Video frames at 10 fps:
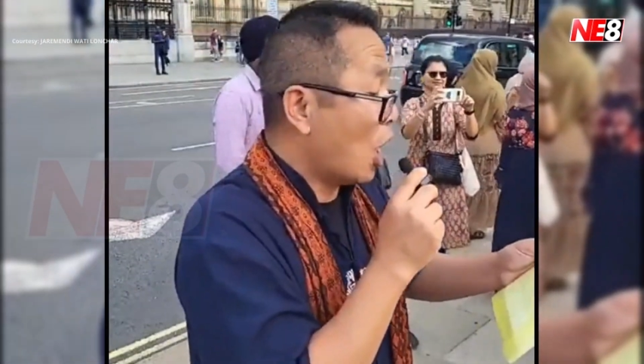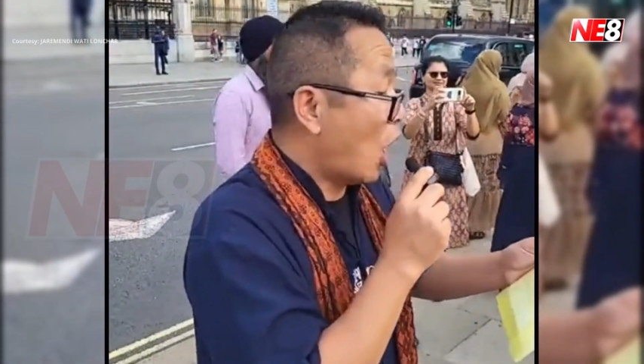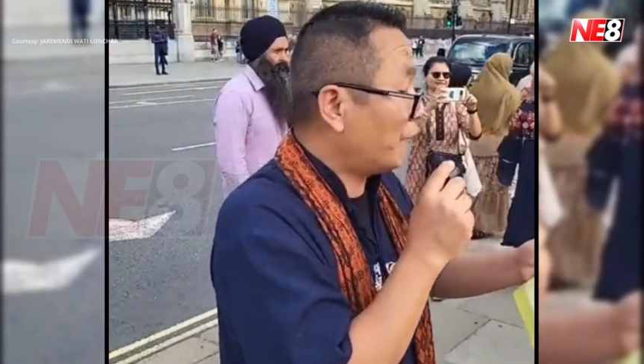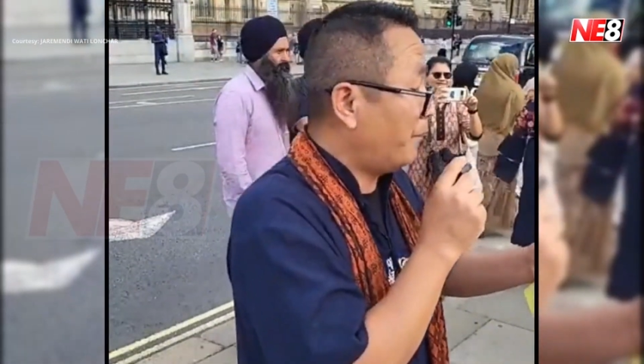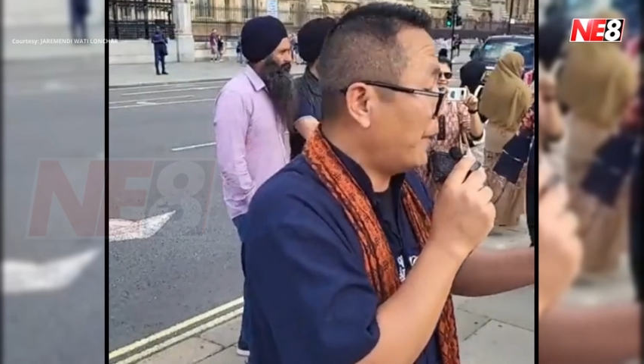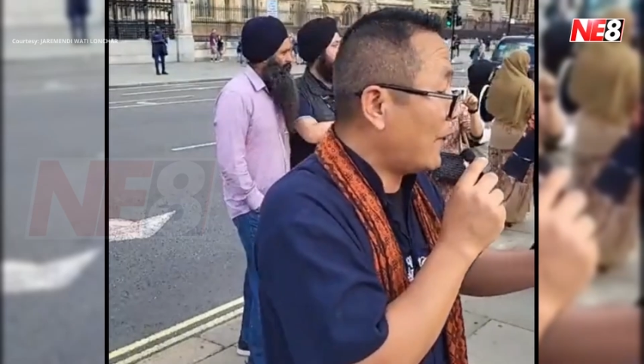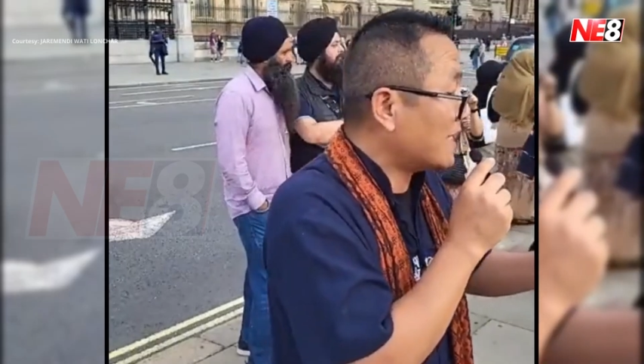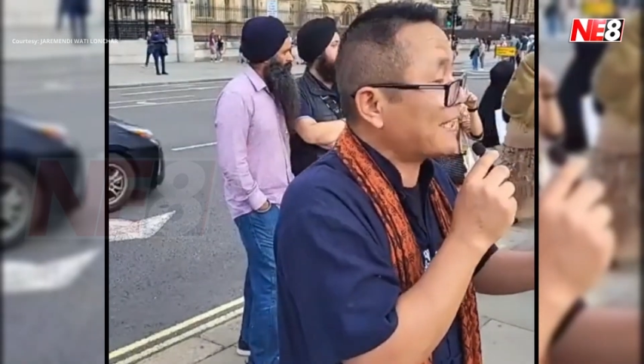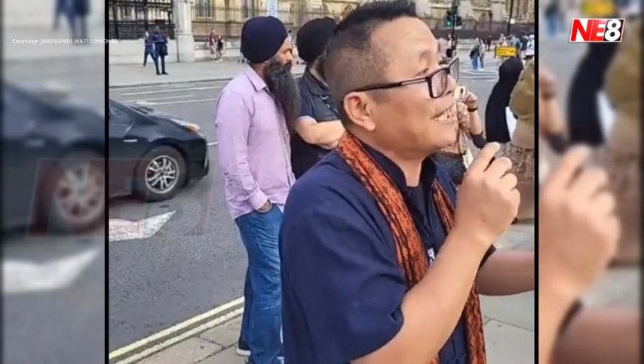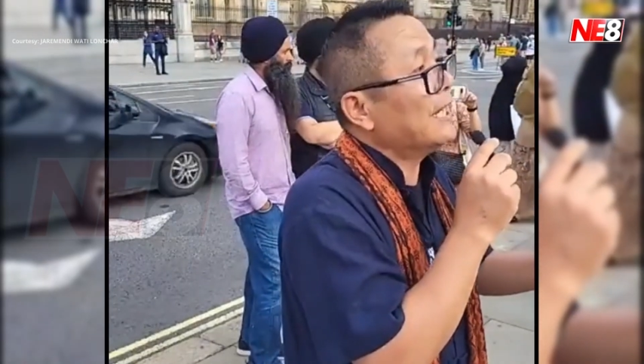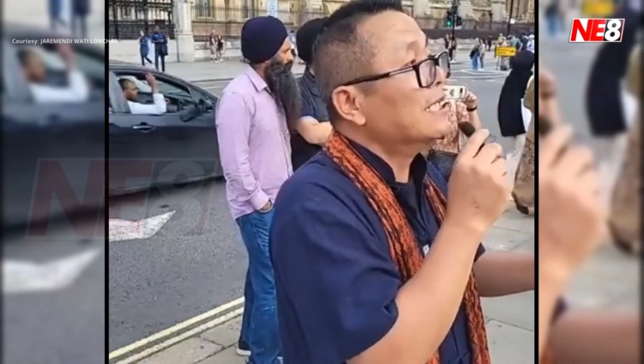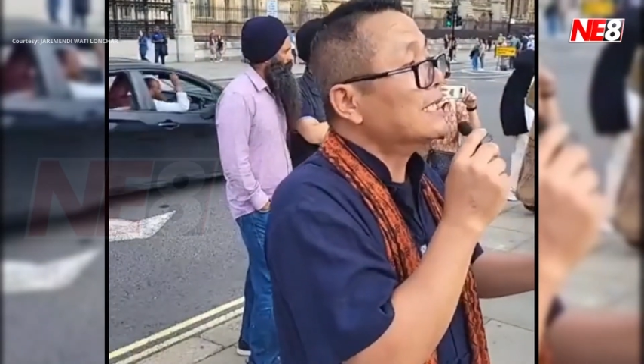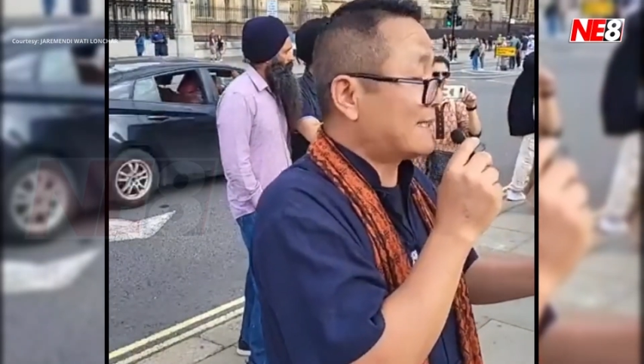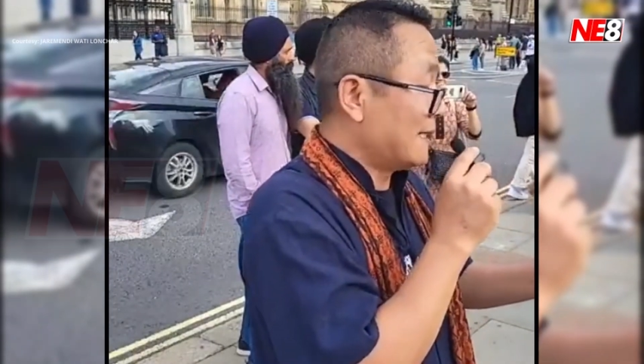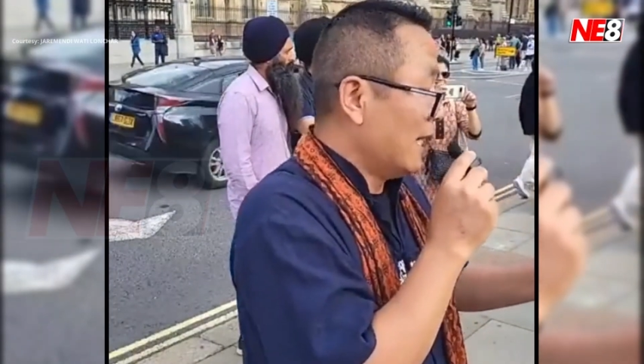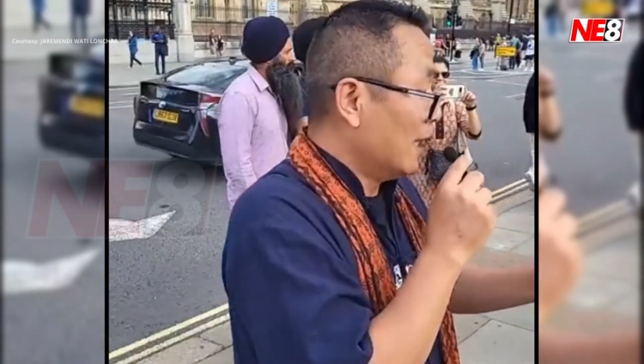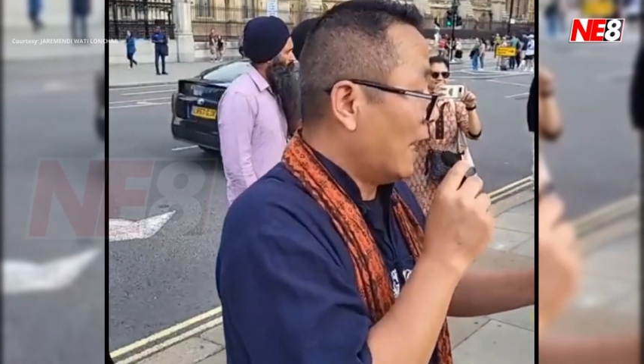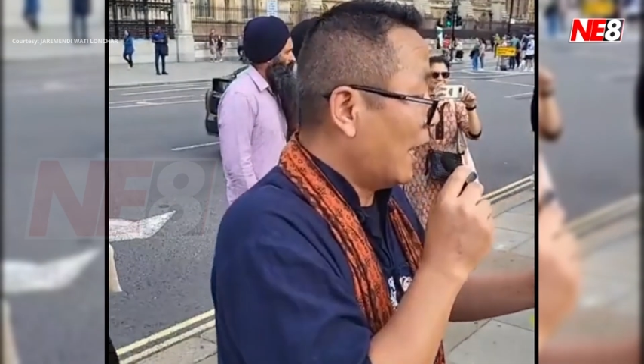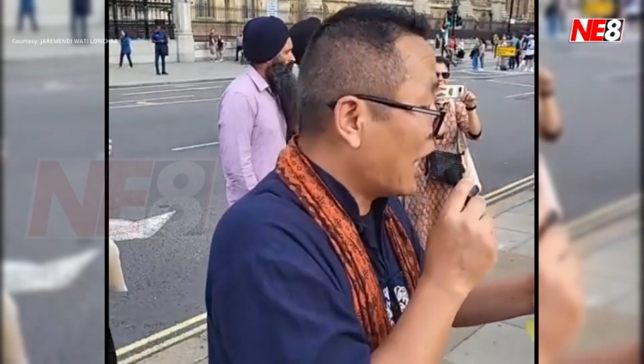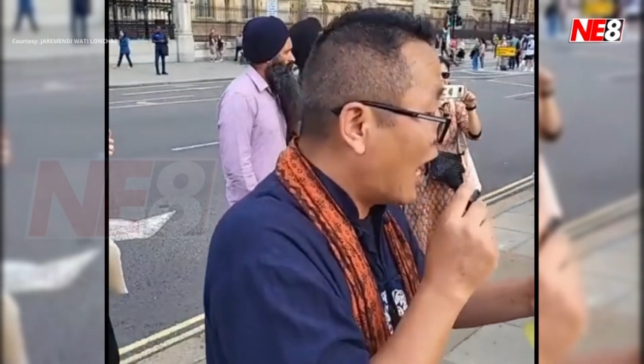of experiencing
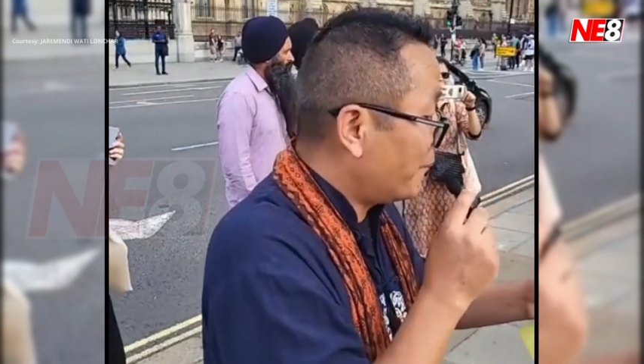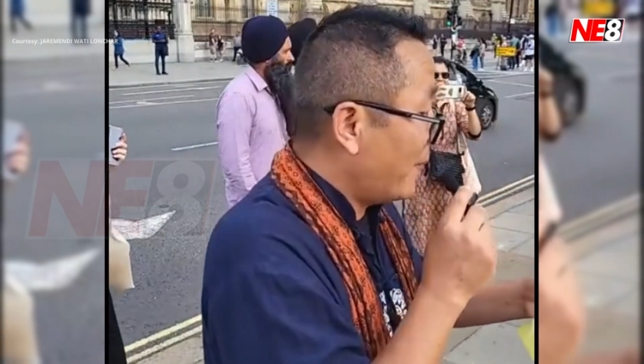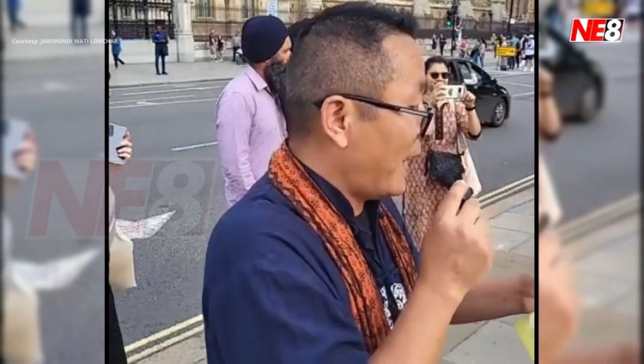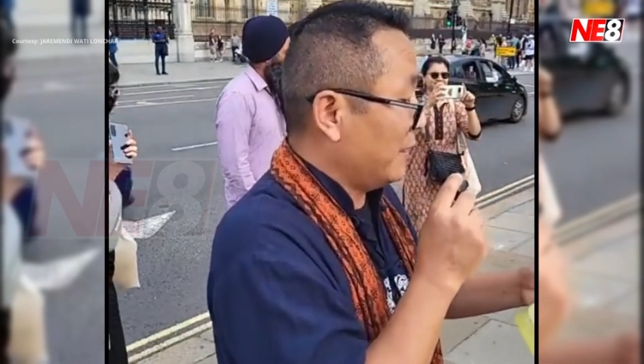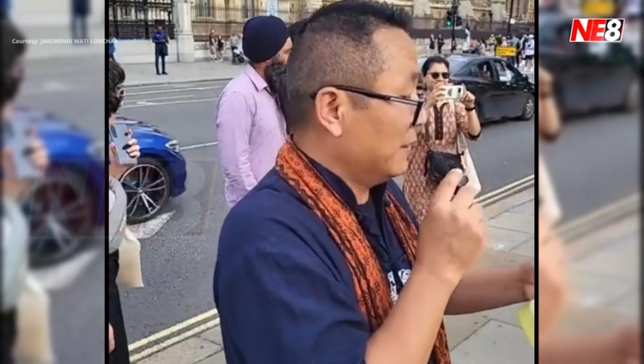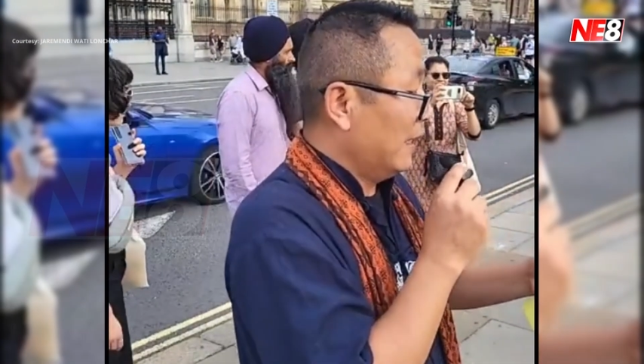our government,